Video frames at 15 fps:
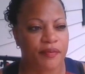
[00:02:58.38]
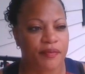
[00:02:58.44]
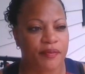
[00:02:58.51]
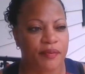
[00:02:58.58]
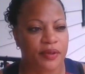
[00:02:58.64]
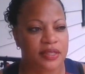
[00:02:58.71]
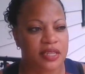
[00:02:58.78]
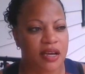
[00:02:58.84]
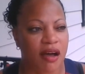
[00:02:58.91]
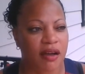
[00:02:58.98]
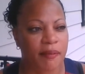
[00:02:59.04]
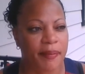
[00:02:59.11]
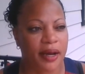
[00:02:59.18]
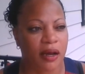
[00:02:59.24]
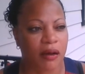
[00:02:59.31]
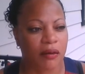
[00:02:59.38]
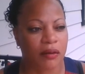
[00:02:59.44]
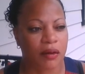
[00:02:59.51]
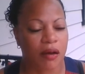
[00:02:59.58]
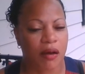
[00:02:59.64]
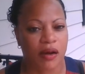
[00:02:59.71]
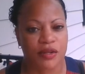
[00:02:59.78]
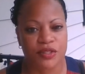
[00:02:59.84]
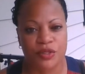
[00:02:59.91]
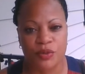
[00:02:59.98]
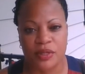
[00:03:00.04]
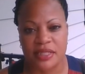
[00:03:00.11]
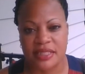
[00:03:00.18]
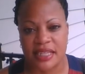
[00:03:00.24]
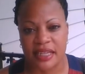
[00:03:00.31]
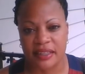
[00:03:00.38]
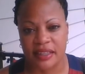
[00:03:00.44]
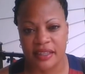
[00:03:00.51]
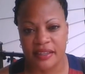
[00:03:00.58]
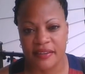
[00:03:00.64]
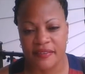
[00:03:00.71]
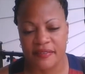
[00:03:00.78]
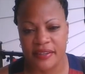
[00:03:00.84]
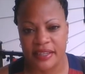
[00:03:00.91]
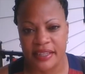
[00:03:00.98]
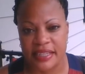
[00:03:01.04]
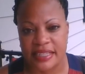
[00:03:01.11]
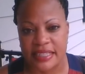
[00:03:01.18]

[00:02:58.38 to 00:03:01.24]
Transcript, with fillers: we'll talk about our students that live in the